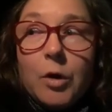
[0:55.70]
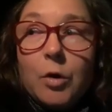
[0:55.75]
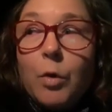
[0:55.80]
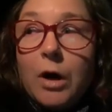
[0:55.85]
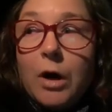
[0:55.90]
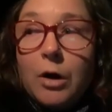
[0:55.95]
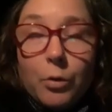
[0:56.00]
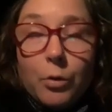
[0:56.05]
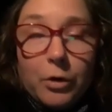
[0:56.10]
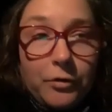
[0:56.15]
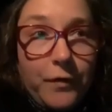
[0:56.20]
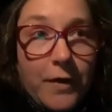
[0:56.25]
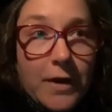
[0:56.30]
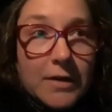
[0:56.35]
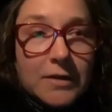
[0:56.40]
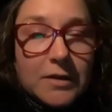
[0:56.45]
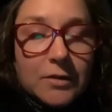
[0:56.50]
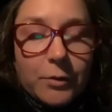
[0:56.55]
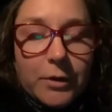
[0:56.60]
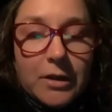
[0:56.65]
while we're
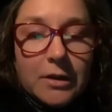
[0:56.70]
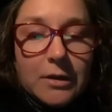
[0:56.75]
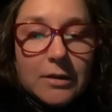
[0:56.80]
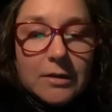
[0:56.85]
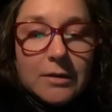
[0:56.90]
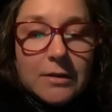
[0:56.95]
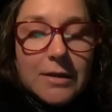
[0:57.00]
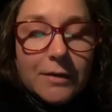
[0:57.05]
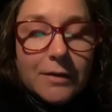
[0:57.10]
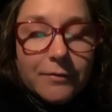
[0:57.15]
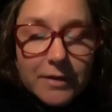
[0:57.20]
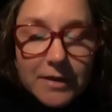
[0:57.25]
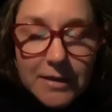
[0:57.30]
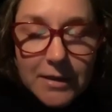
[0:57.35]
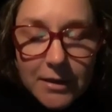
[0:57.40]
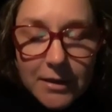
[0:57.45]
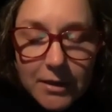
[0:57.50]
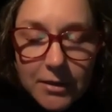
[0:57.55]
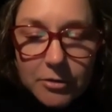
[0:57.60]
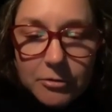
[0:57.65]
faced with
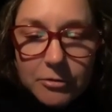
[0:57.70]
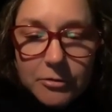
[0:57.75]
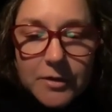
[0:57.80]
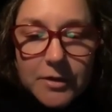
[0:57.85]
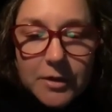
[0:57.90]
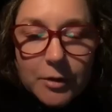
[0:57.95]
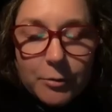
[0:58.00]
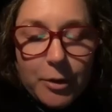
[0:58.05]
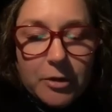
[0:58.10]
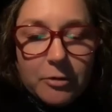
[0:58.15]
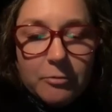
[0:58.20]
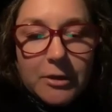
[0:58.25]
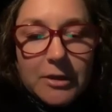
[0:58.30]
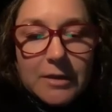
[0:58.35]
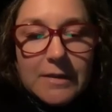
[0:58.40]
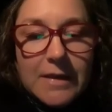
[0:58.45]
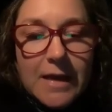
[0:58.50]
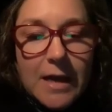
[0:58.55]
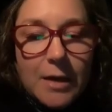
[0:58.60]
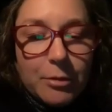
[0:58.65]
devastating news about what
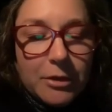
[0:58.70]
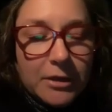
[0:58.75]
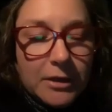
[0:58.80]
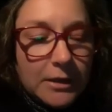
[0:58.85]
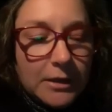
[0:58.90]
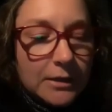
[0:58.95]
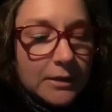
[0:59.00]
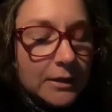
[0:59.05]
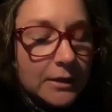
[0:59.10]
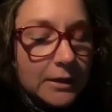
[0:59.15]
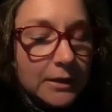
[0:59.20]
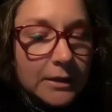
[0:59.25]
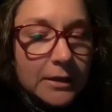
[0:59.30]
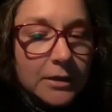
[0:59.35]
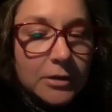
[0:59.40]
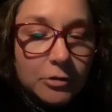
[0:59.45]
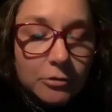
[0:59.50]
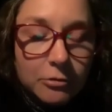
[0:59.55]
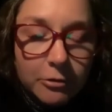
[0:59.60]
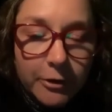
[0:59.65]
is happening
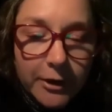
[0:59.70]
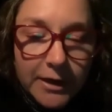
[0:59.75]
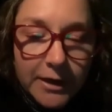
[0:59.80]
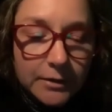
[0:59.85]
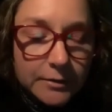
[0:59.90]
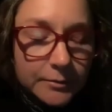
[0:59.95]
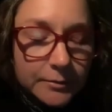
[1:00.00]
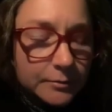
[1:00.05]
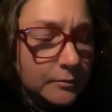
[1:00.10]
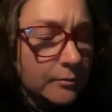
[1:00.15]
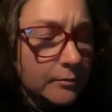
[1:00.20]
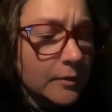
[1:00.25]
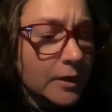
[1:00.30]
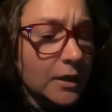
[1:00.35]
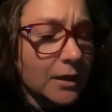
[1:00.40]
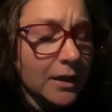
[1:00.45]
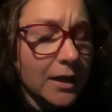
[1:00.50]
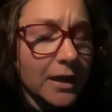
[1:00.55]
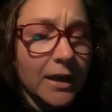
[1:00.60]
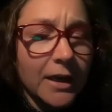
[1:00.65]
in Ukraine,
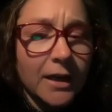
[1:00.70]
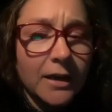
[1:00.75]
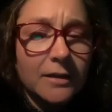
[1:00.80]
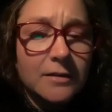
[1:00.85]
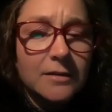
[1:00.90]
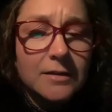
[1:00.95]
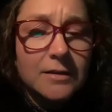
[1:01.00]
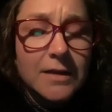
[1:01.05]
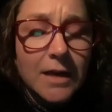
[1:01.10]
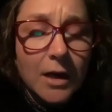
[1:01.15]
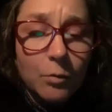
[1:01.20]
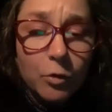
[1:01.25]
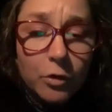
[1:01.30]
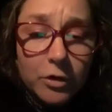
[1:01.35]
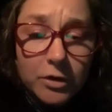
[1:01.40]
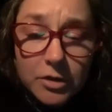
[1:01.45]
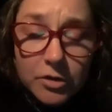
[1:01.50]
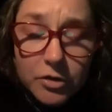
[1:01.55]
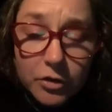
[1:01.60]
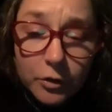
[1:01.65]
and now more
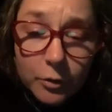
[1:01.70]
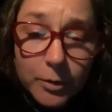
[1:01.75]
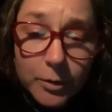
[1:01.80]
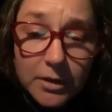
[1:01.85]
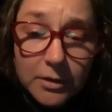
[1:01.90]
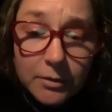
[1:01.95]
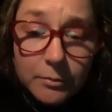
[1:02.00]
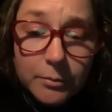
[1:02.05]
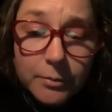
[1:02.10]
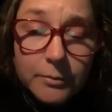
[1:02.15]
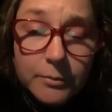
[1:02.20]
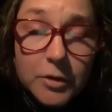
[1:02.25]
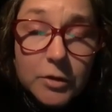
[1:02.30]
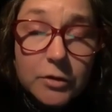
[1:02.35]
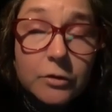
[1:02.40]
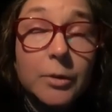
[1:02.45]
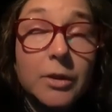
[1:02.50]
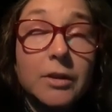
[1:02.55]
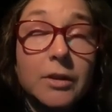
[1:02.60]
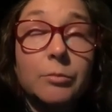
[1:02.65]
than 2
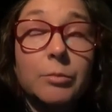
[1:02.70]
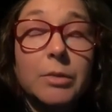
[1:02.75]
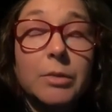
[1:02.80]
million